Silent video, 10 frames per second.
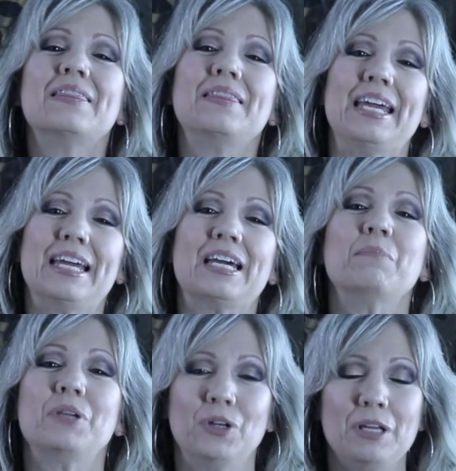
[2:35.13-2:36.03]
The
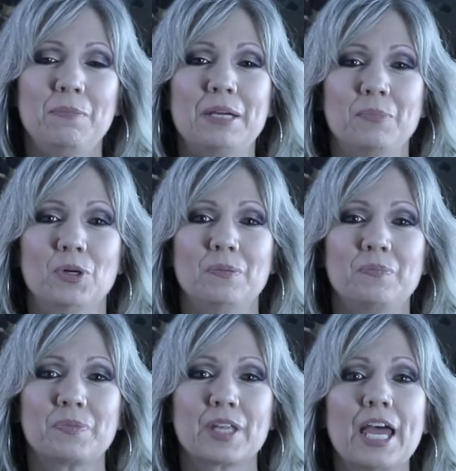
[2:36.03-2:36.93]
community people
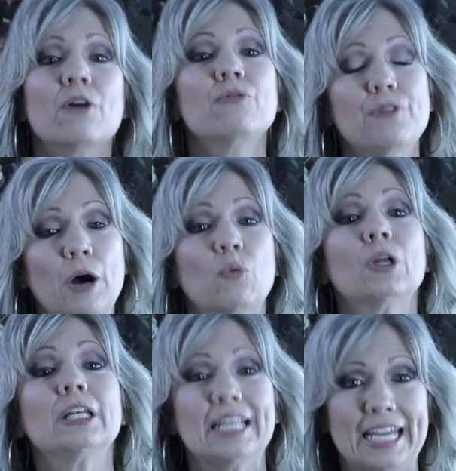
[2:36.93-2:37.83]
felt
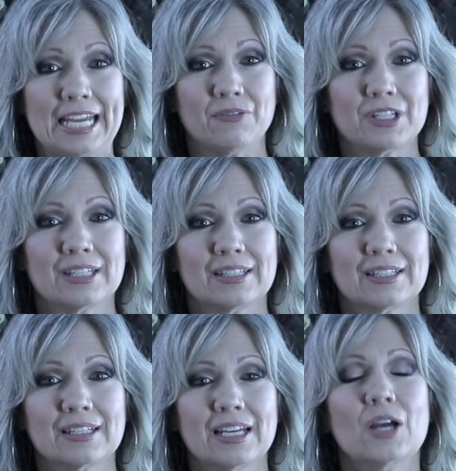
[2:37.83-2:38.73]
relieved
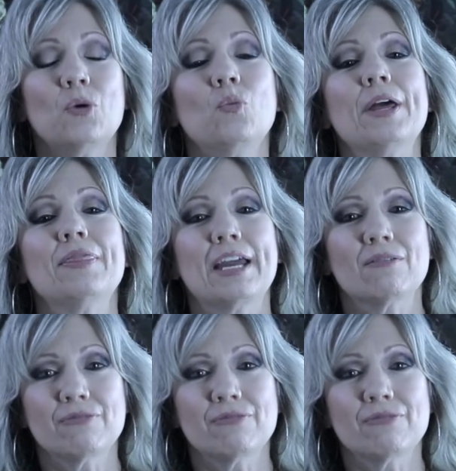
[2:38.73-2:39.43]
when they